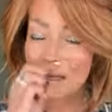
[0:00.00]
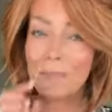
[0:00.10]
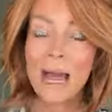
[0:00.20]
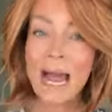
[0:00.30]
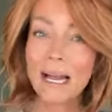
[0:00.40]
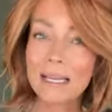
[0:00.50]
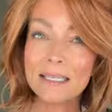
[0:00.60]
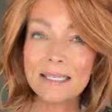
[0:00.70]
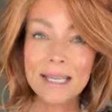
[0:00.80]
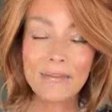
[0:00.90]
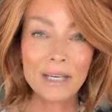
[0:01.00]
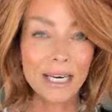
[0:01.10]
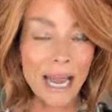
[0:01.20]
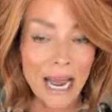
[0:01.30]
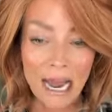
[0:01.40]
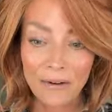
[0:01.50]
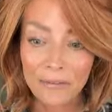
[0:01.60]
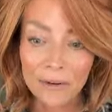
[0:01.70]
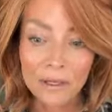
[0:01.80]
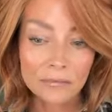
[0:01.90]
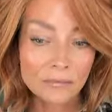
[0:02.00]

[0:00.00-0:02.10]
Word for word: The back is seven and a half.